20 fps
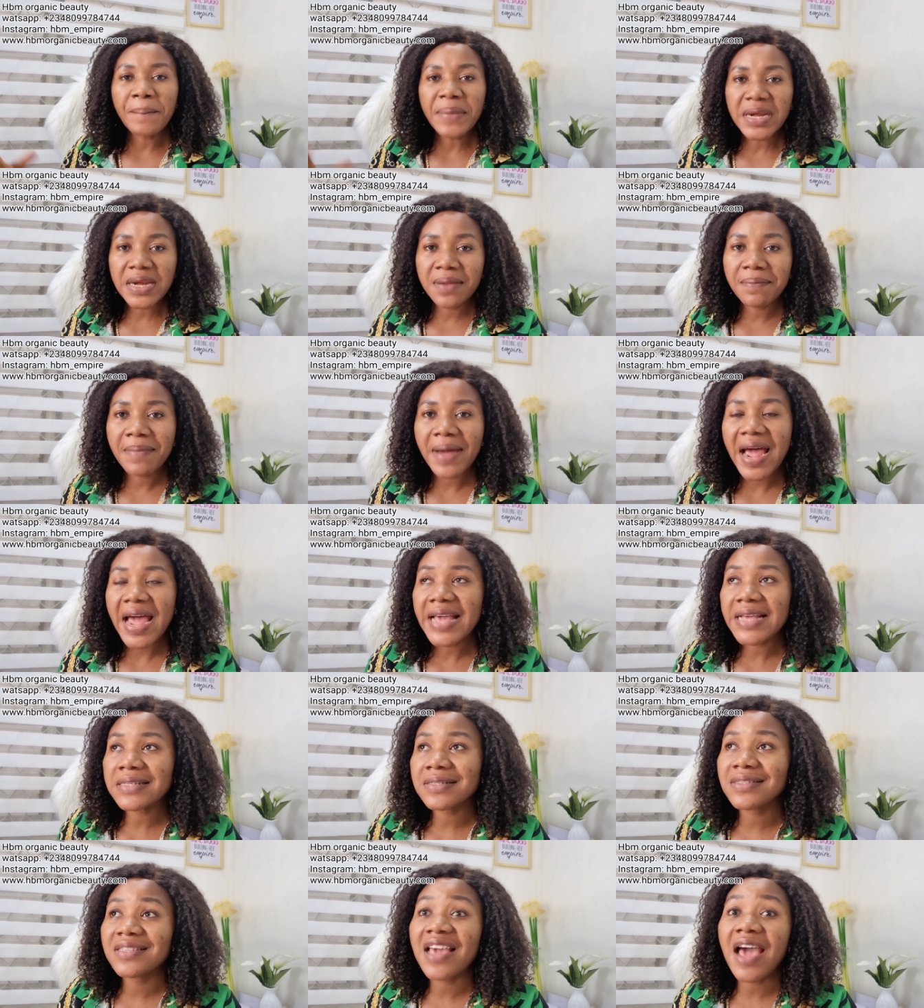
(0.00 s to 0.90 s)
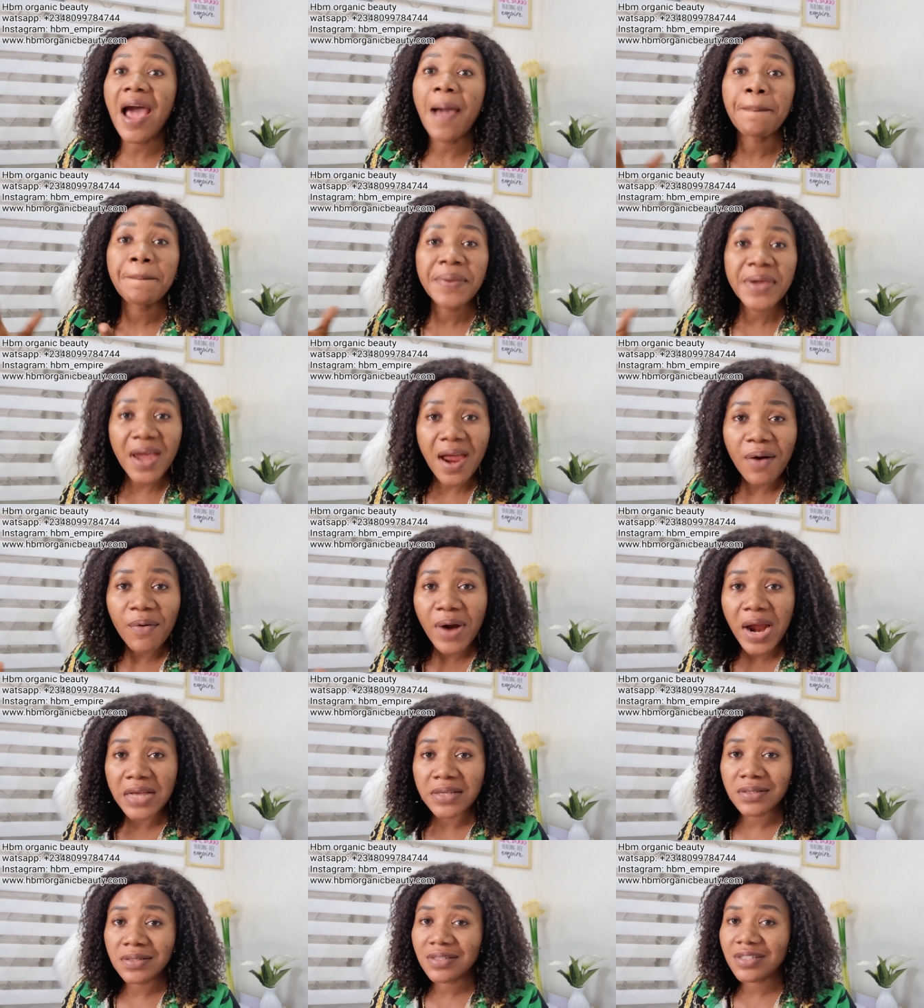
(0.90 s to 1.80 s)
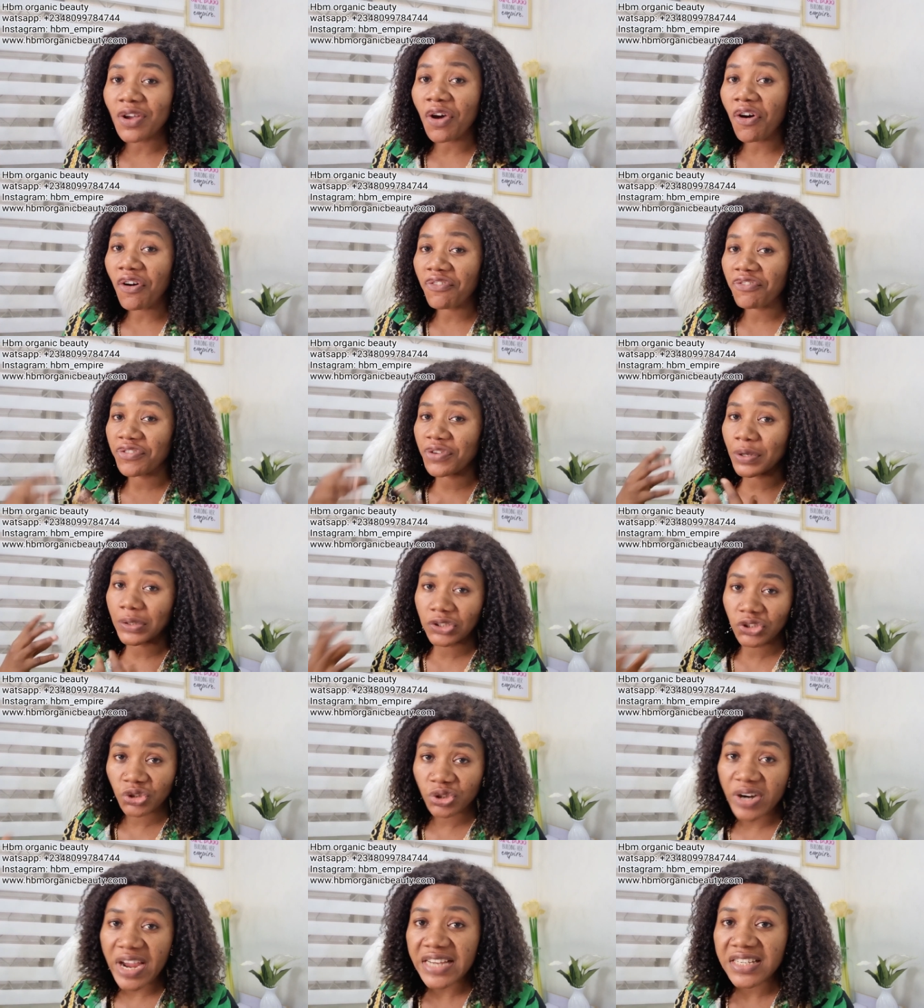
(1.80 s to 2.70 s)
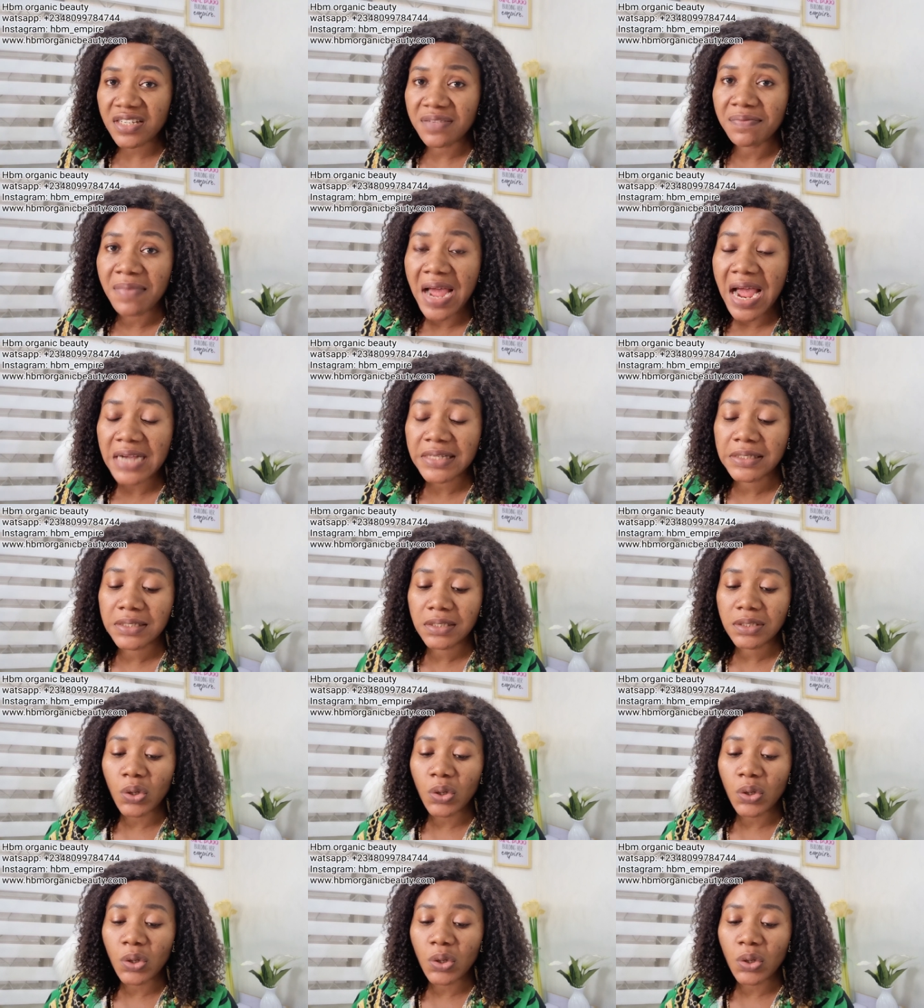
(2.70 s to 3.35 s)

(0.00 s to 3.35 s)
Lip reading: minimize the appearance of your stretch marks.